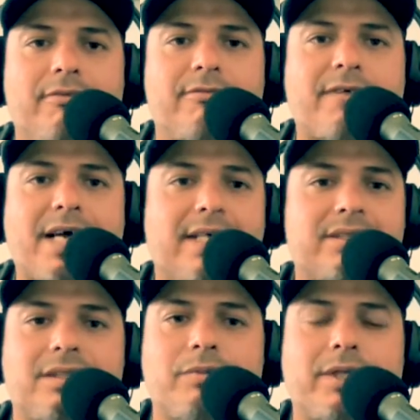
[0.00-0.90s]

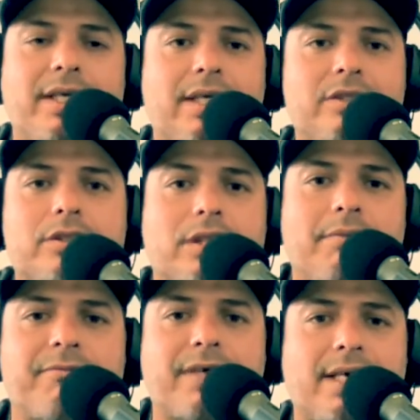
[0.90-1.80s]
fast and we can get in
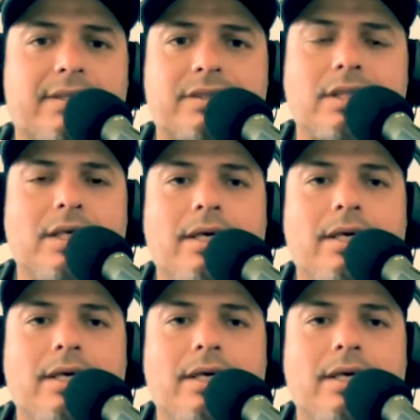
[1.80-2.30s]
shape fast,